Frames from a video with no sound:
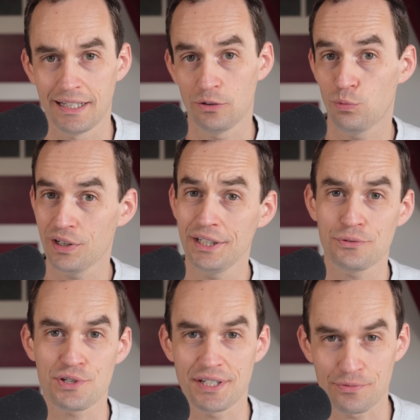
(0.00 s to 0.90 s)
Now, one
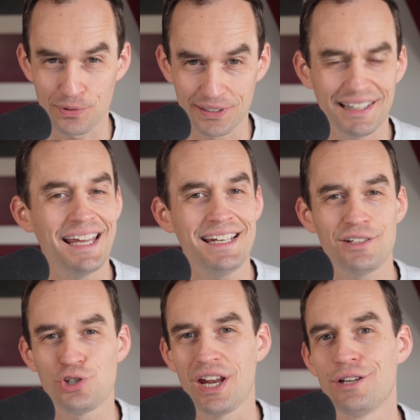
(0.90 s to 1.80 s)
interesting
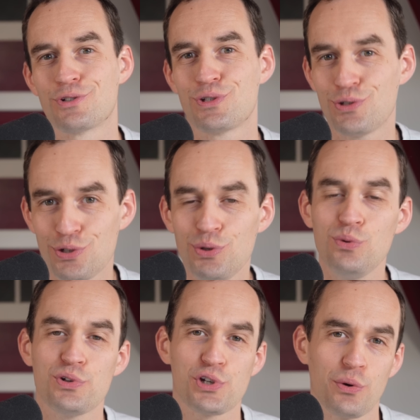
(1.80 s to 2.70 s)
related change
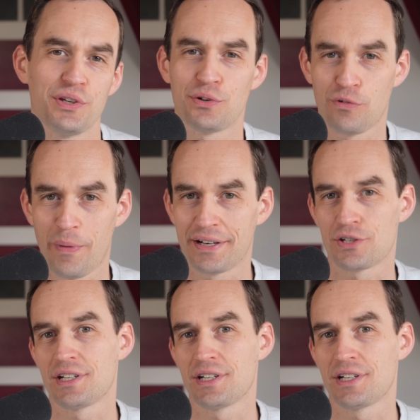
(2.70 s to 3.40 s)
to showing your reminders